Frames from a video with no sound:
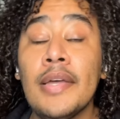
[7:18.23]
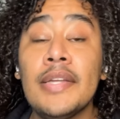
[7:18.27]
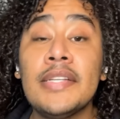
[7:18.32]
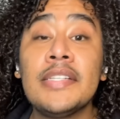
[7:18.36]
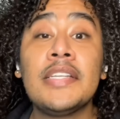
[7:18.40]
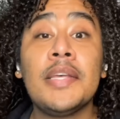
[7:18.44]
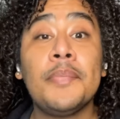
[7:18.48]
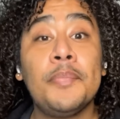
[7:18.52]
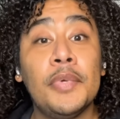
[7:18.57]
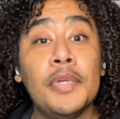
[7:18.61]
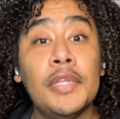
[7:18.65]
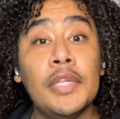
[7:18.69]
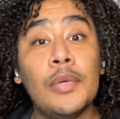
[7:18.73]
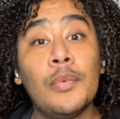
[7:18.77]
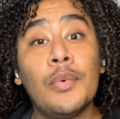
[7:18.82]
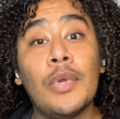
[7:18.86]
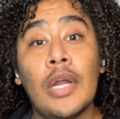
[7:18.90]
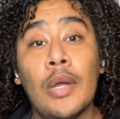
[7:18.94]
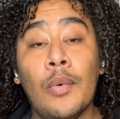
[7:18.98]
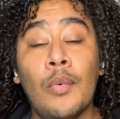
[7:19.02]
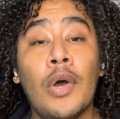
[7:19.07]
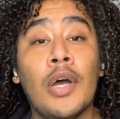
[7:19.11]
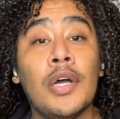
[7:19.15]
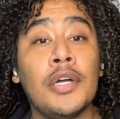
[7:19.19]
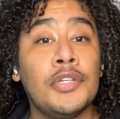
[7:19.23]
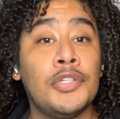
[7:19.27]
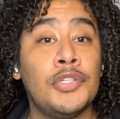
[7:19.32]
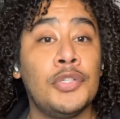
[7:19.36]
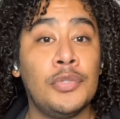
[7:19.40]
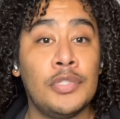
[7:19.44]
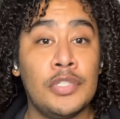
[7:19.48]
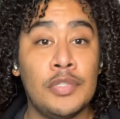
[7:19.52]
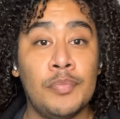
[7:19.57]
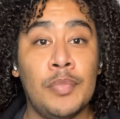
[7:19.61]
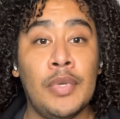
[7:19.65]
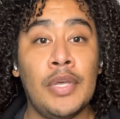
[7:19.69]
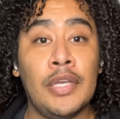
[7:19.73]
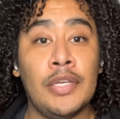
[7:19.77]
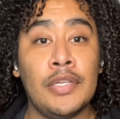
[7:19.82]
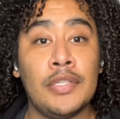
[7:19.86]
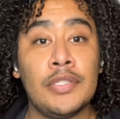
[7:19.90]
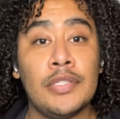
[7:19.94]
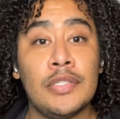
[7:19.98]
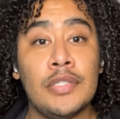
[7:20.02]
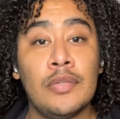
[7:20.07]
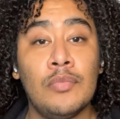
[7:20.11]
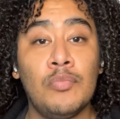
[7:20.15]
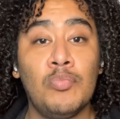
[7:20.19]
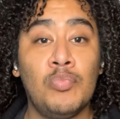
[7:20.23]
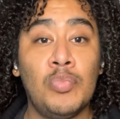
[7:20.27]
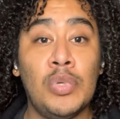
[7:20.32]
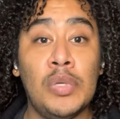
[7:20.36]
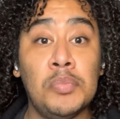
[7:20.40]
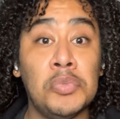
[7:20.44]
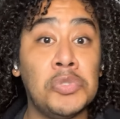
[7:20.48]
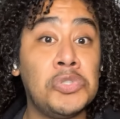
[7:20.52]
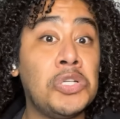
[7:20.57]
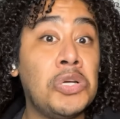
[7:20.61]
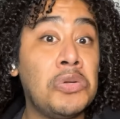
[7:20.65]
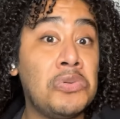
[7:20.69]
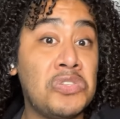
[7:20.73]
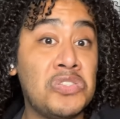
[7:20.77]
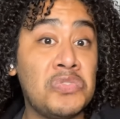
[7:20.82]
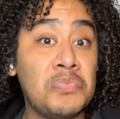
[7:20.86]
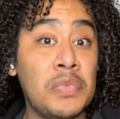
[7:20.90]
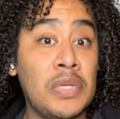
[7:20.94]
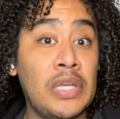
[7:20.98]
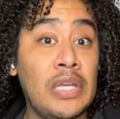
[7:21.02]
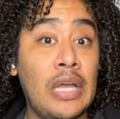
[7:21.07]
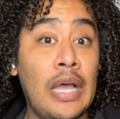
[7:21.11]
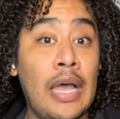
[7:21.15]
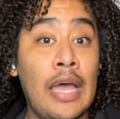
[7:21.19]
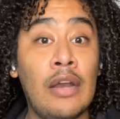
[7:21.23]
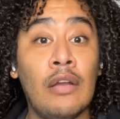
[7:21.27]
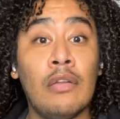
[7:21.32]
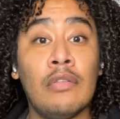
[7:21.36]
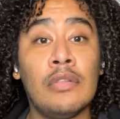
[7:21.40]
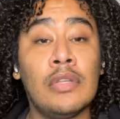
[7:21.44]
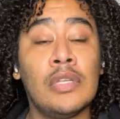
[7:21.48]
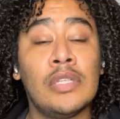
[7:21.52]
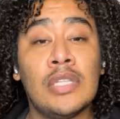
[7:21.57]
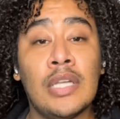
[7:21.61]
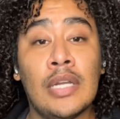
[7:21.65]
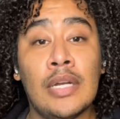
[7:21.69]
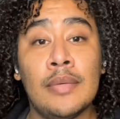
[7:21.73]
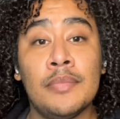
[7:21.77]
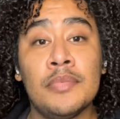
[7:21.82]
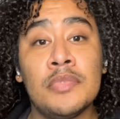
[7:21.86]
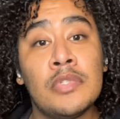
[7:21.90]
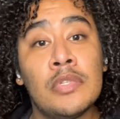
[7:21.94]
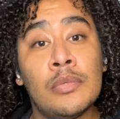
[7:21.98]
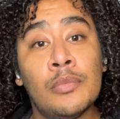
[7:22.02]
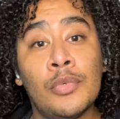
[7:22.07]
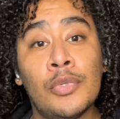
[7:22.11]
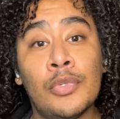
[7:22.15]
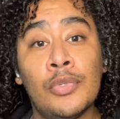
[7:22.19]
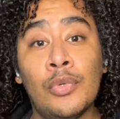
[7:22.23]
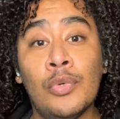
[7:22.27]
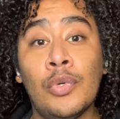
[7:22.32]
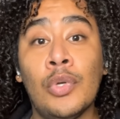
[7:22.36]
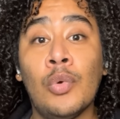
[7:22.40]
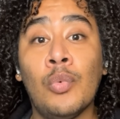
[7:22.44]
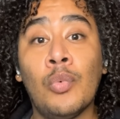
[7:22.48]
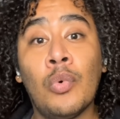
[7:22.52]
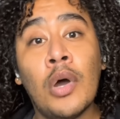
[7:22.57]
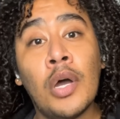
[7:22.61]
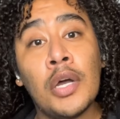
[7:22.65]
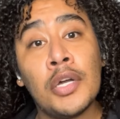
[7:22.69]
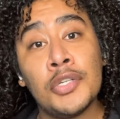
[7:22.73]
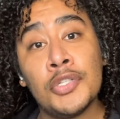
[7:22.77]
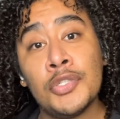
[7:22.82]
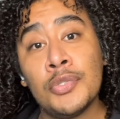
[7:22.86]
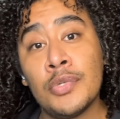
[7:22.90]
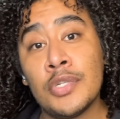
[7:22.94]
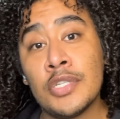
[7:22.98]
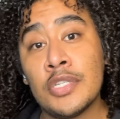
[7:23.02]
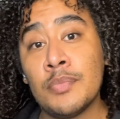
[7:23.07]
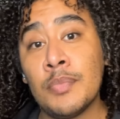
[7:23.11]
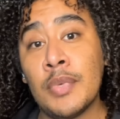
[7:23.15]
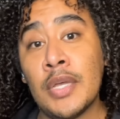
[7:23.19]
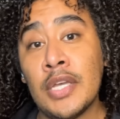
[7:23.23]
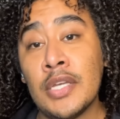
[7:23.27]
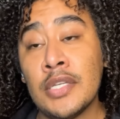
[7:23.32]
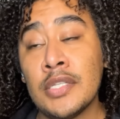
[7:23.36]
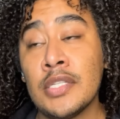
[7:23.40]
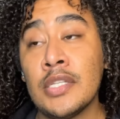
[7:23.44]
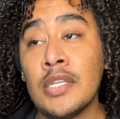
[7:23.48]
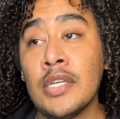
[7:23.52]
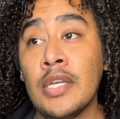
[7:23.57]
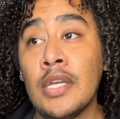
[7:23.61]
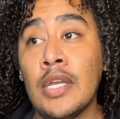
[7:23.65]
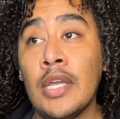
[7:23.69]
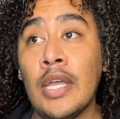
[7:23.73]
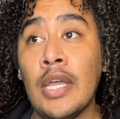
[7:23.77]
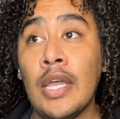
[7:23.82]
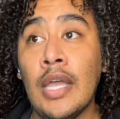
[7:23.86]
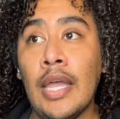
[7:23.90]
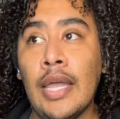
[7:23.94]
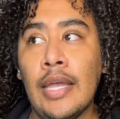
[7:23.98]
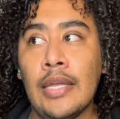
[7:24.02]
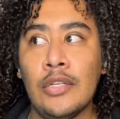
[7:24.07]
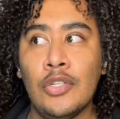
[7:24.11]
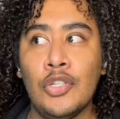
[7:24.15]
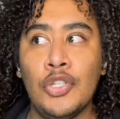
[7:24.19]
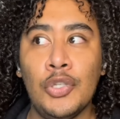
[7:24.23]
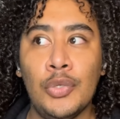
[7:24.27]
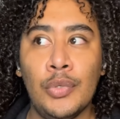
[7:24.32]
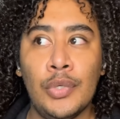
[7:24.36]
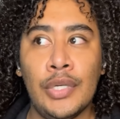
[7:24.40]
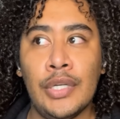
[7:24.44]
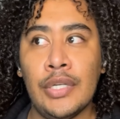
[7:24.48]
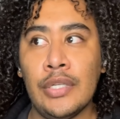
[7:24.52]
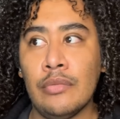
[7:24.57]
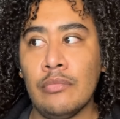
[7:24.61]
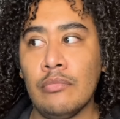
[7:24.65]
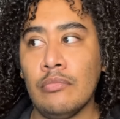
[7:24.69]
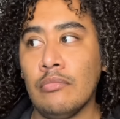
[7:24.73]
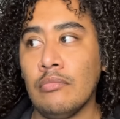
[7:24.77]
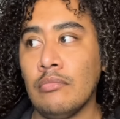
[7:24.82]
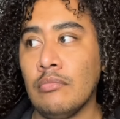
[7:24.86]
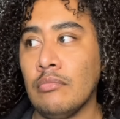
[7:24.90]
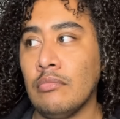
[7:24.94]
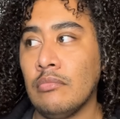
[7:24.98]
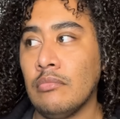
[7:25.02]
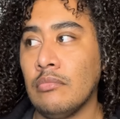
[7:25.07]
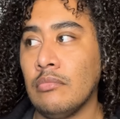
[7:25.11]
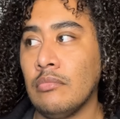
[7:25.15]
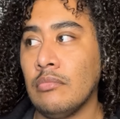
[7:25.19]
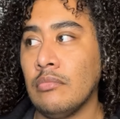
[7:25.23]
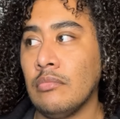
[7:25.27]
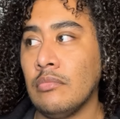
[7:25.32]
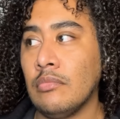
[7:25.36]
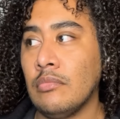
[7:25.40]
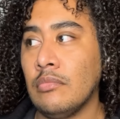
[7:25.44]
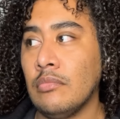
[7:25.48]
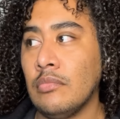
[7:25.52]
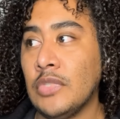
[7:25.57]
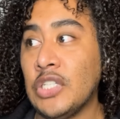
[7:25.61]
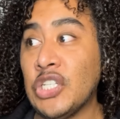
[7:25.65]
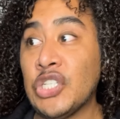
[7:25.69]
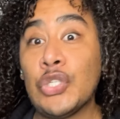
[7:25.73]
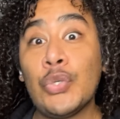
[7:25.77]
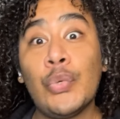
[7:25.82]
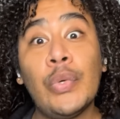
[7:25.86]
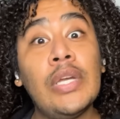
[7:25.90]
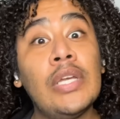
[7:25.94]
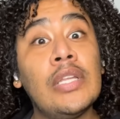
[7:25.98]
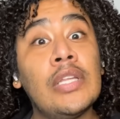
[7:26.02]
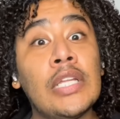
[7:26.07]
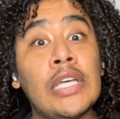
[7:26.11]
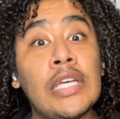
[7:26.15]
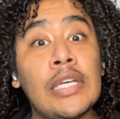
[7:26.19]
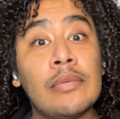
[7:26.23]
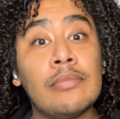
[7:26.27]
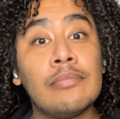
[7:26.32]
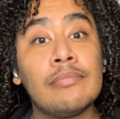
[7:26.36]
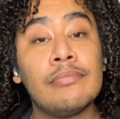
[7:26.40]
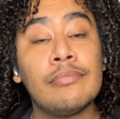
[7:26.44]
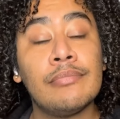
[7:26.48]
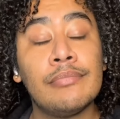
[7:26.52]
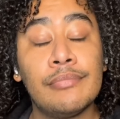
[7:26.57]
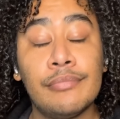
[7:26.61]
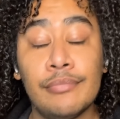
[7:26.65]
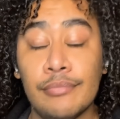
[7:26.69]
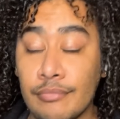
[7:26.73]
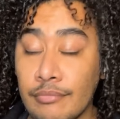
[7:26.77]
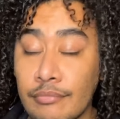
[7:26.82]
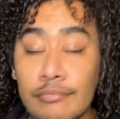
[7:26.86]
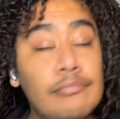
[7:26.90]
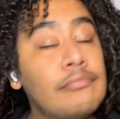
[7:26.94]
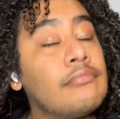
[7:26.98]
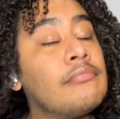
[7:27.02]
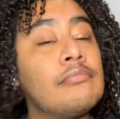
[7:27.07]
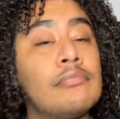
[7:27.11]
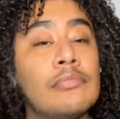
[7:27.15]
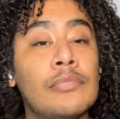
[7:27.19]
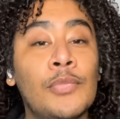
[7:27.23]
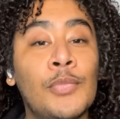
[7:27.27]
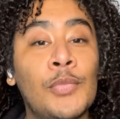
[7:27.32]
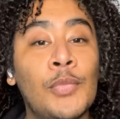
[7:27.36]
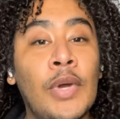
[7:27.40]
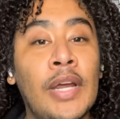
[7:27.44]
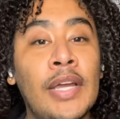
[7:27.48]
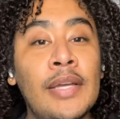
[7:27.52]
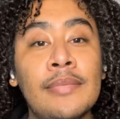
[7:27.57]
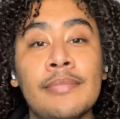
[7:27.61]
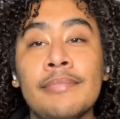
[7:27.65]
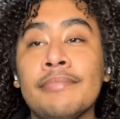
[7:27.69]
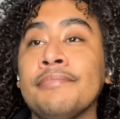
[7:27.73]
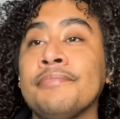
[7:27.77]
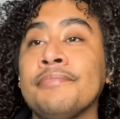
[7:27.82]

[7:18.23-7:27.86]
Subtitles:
Typically, when I walk into a space, people notice me. I don't think that I'm someone who can walk into a space and do it discreetly, right?